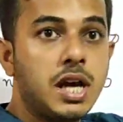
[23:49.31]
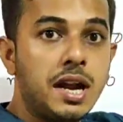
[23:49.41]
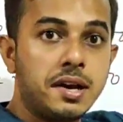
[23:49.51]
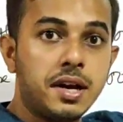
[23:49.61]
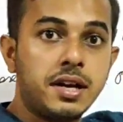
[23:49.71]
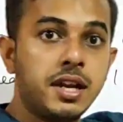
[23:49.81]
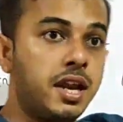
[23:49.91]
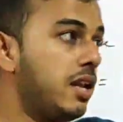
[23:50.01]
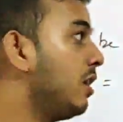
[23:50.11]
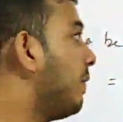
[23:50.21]

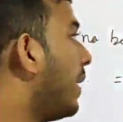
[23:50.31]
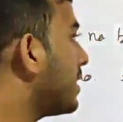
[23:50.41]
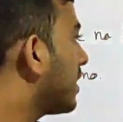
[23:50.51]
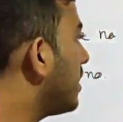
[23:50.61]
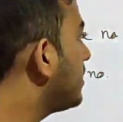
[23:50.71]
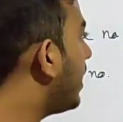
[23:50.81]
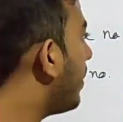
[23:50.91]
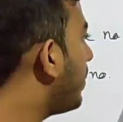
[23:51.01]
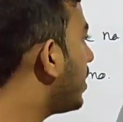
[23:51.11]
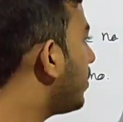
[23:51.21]
110. In the first case the
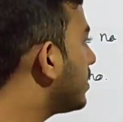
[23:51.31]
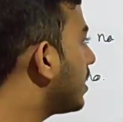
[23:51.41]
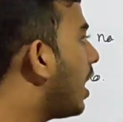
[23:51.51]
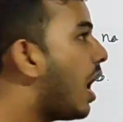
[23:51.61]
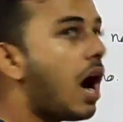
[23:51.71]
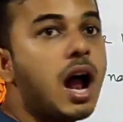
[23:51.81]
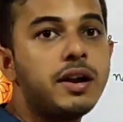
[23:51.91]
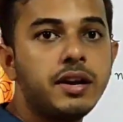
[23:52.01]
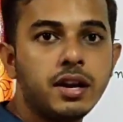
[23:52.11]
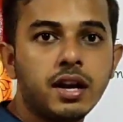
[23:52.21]
number was
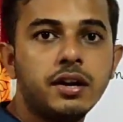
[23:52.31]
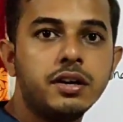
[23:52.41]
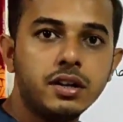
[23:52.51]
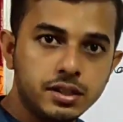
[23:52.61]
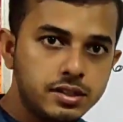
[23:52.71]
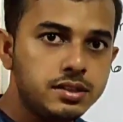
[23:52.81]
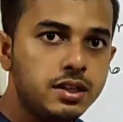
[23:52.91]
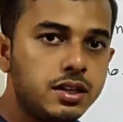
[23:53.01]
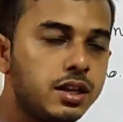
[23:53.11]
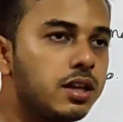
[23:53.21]
100,
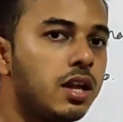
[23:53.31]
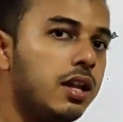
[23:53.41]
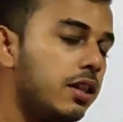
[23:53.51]
isn't it?